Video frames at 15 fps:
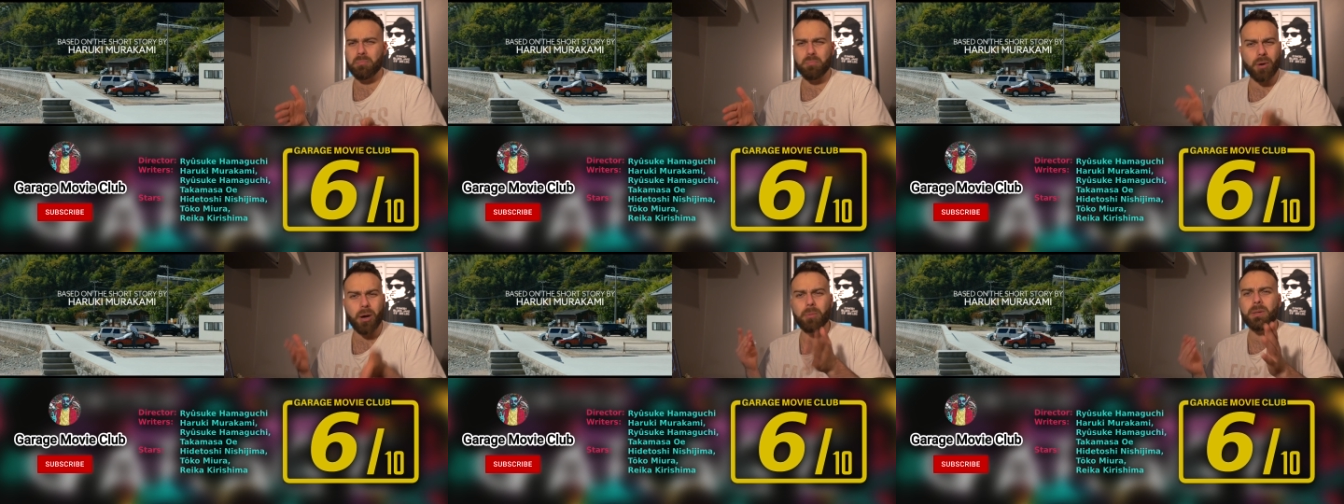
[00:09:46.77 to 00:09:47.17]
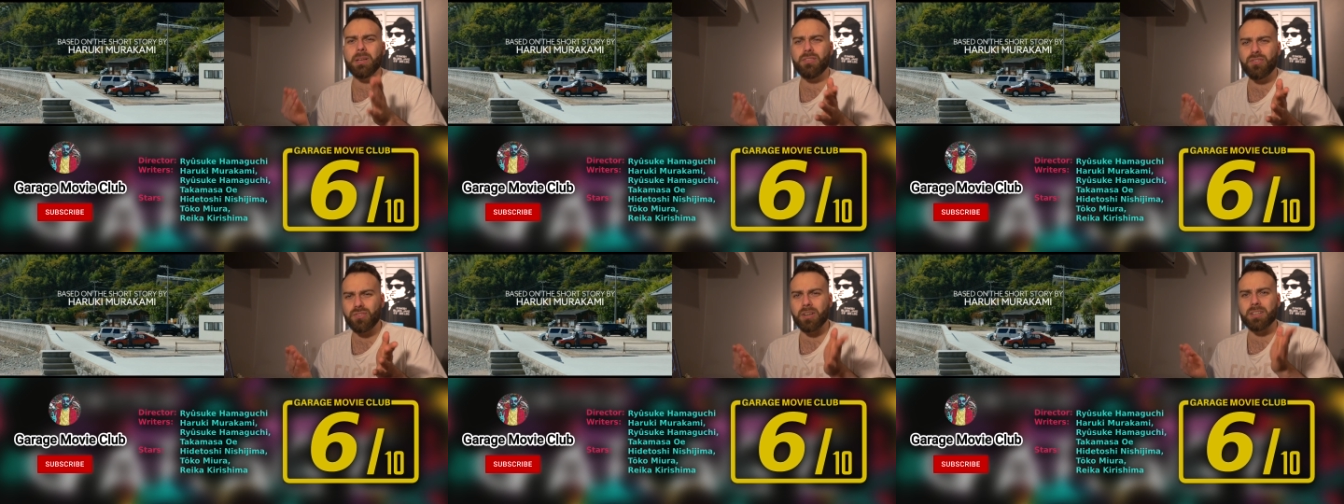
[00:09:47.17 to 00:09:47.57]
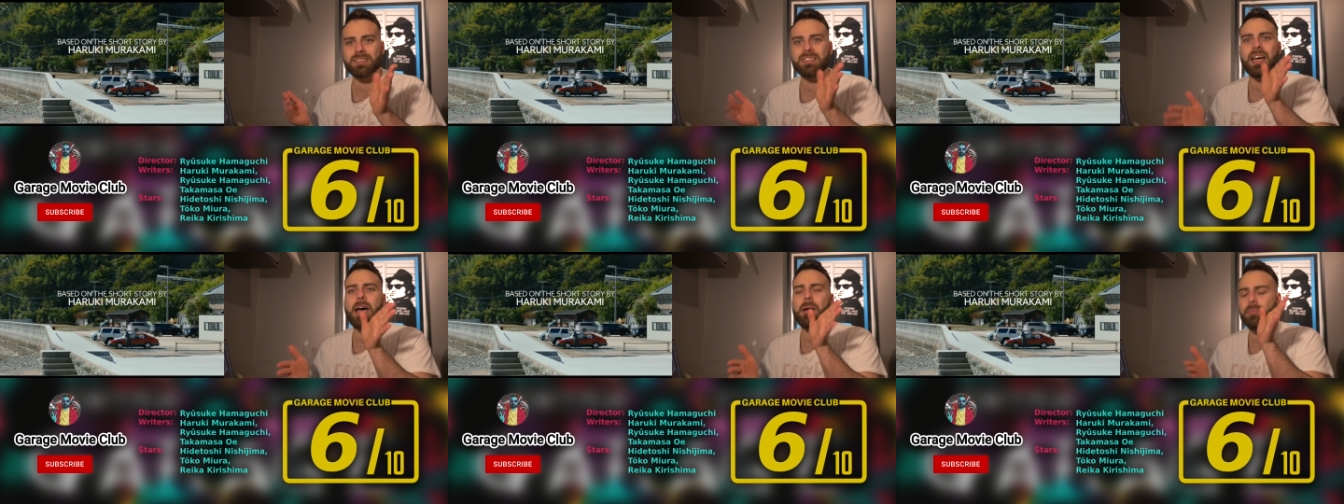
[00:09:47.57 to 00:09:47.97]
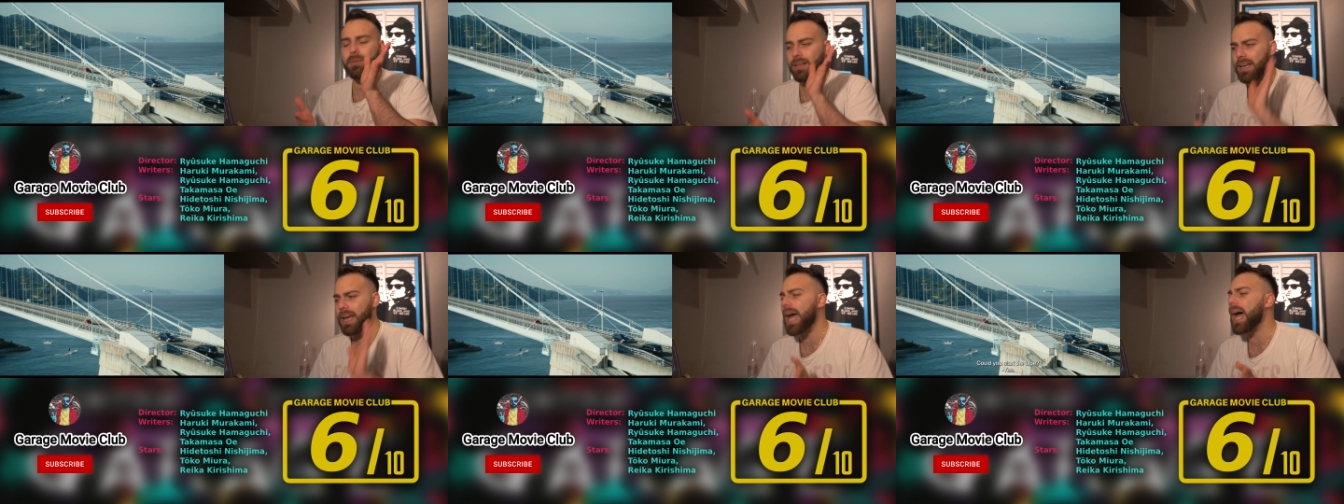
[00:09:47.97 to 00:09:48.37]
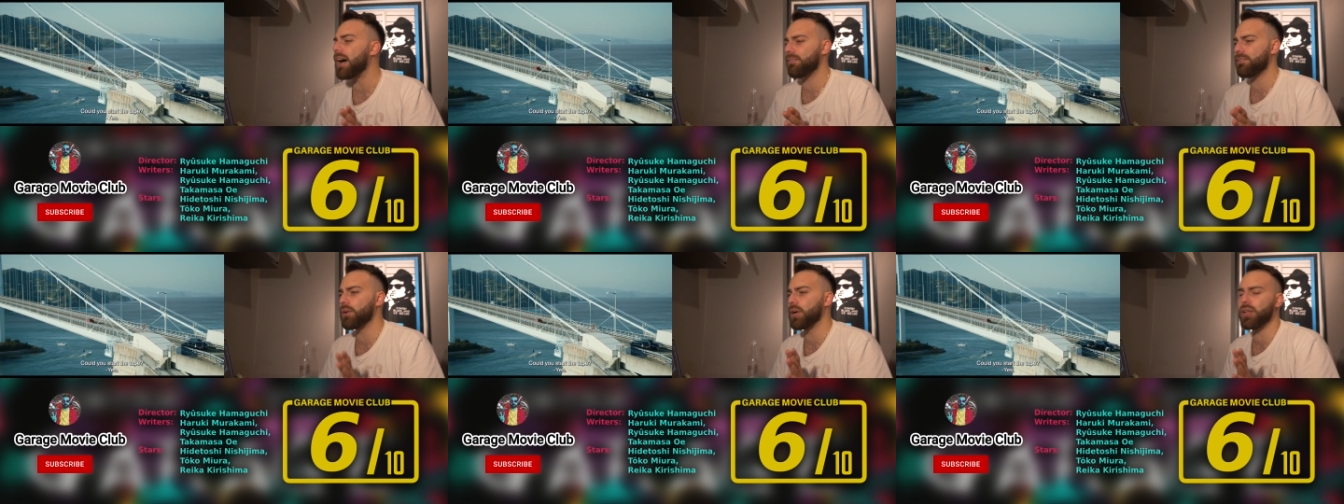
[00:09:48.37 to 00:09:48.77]
probably starts happening
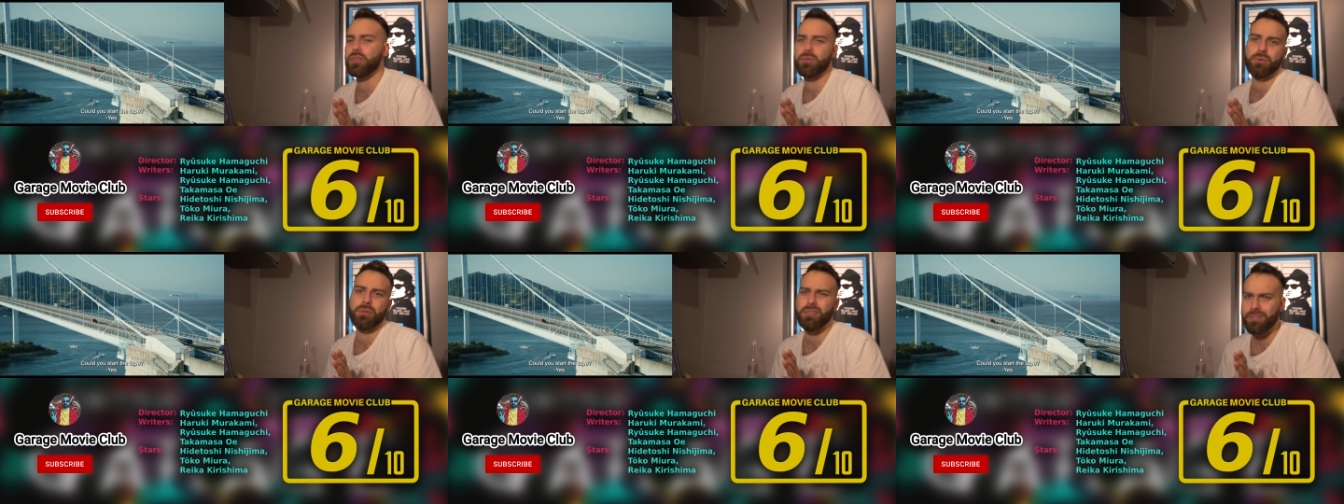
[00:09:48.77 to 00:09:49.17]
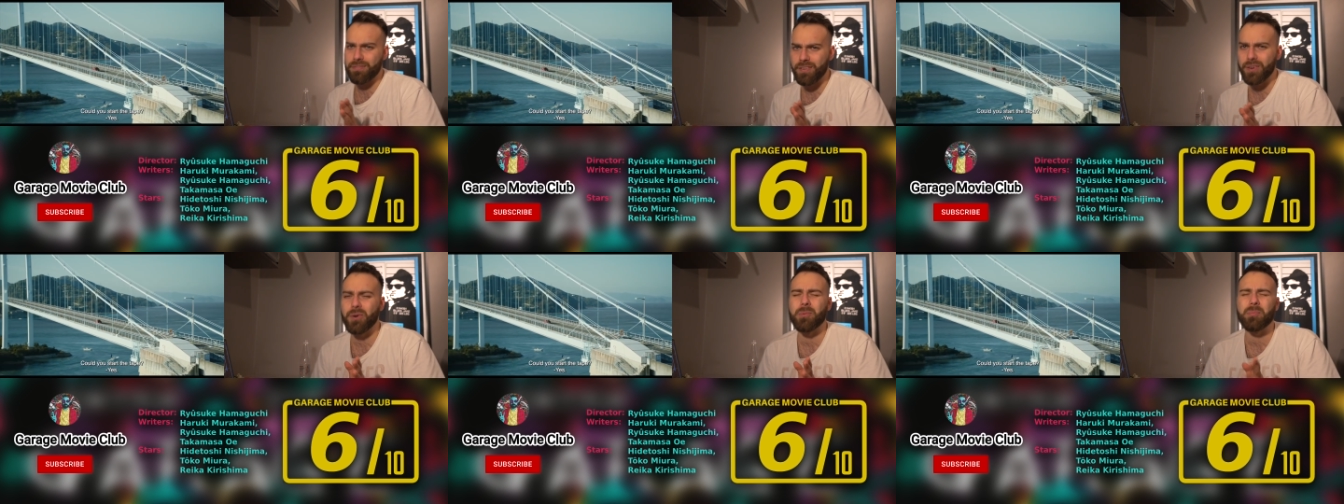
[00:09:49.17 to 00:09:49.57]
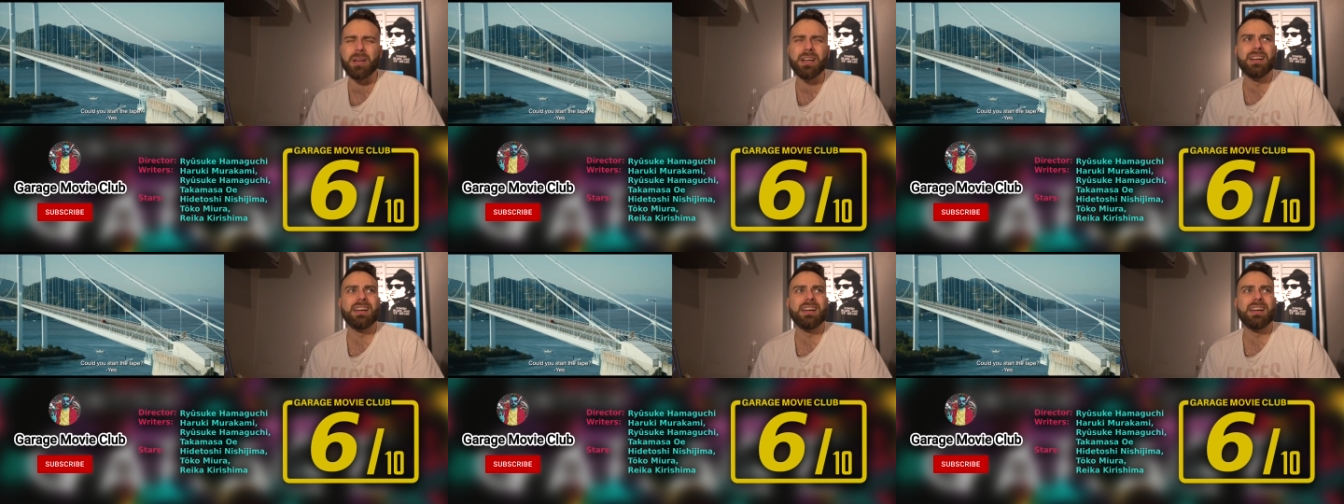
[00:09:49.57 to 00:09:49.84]
halfway through the film.